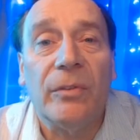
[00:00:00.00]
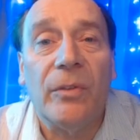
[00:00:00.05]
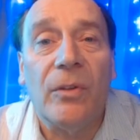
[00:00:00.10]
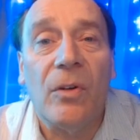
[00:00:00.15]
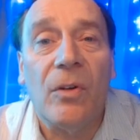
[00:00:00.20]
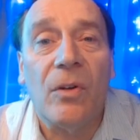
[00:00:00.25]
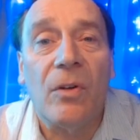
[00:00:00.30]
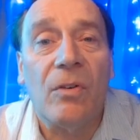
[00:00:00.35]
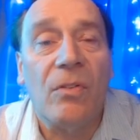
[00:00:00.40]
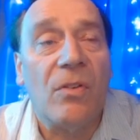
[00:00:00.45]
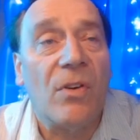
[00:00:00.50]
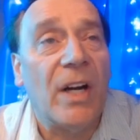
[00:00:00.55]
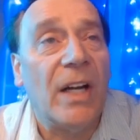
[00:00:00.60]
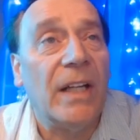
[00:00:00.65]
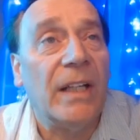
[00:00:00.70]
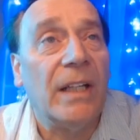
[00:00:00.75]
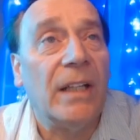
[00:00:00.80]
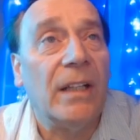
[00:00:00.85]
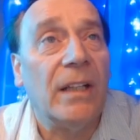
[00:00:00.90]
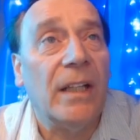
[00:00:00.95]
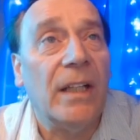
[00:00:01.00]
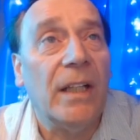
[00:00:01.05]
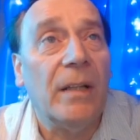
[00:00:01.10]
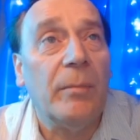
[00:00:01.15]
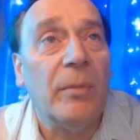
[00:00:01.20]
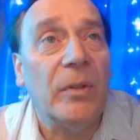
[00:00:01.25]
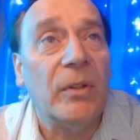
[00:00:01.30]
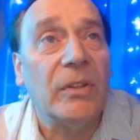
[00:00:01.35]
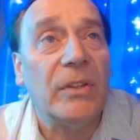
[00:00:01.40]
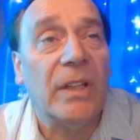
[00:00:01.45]
it for writing
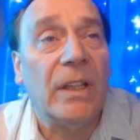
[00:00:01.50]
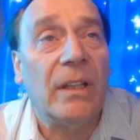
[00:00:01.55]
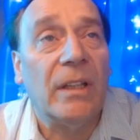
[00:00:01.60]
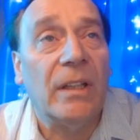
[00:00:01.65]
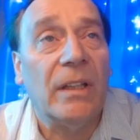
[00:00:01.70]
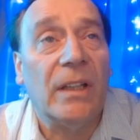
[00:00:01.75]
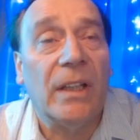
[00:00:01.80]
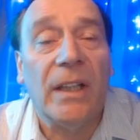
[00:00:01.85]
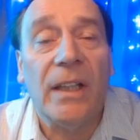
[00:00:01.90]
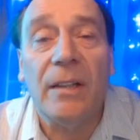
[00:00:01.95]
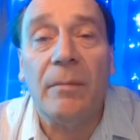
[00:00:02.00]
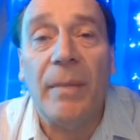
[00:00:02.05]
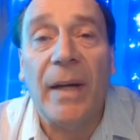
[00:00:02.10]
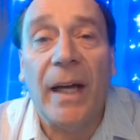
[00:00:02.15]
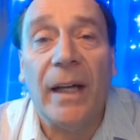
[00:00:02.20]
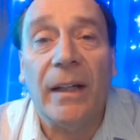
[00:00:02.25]
ebooks and lead